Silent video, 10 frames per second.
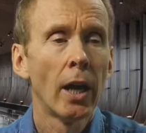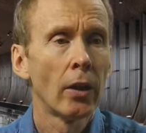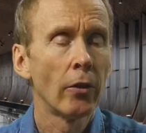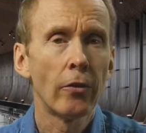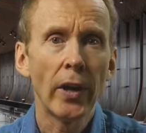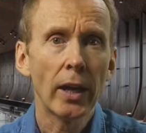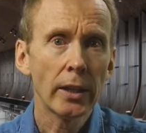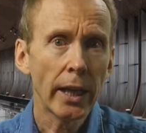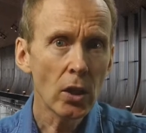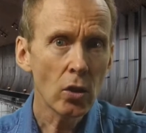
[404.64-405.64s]
The
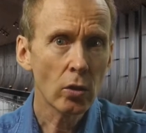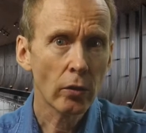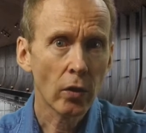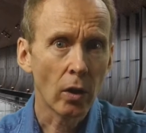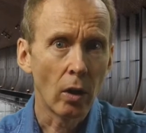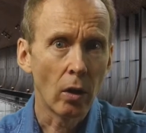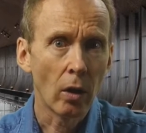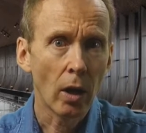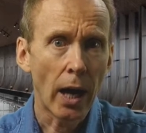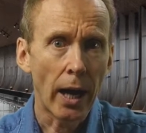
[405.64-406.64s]
foundations of flow
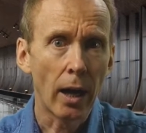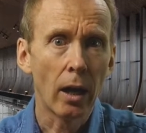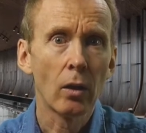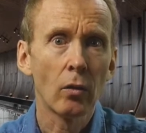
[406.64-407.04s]
are,